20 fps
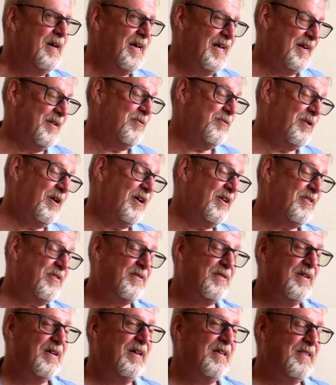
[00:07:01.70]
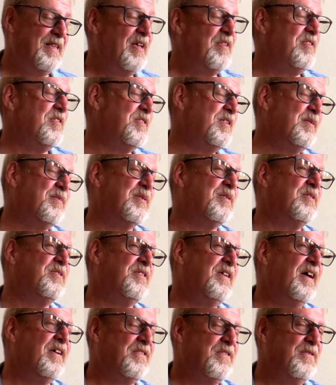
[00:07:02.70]
And it was. That's a typical
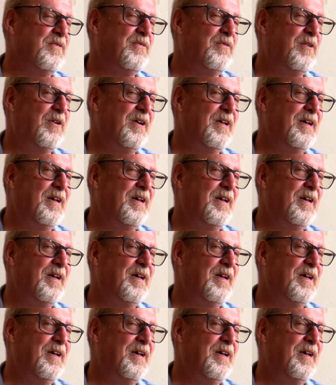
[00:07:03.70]
Texan for